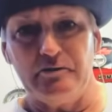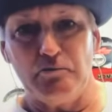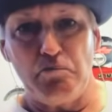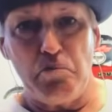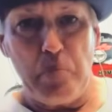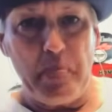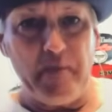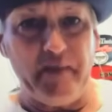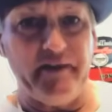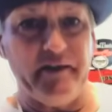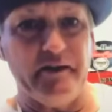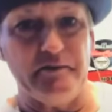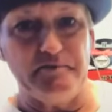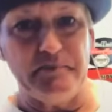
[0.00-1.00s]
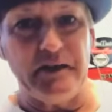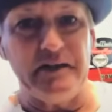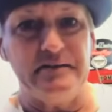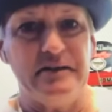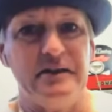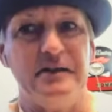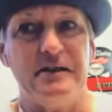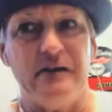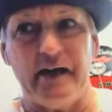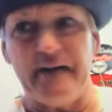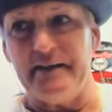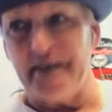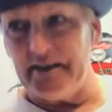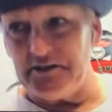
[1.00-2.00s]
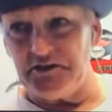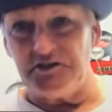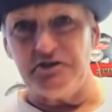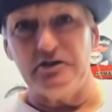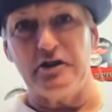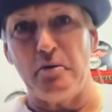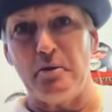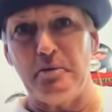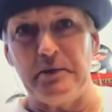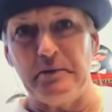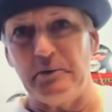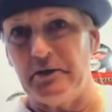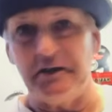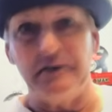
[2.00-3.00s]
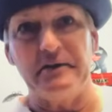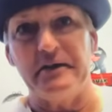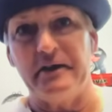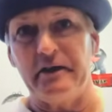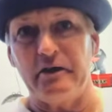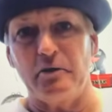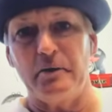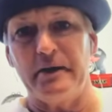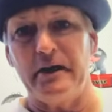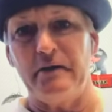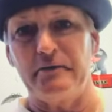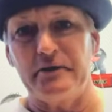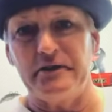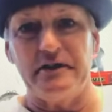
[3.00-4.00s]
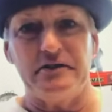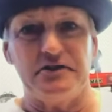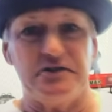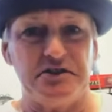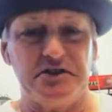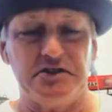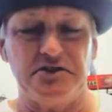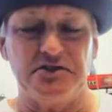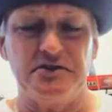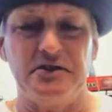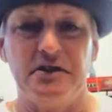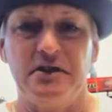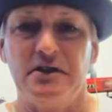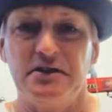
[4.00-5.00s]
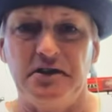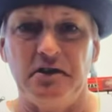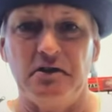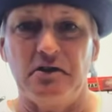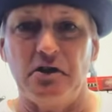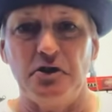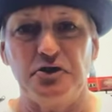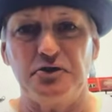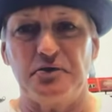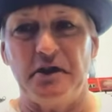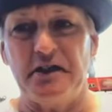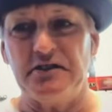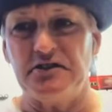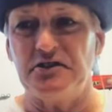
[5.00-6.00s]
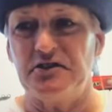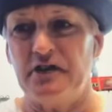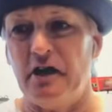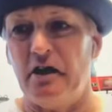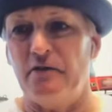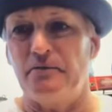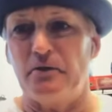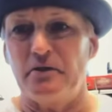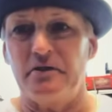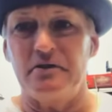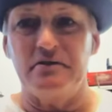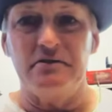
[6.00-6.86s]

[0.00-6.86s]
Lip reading: You know, I just do a couple of people here and there or whatever that are just, you know, close friends and stuff, or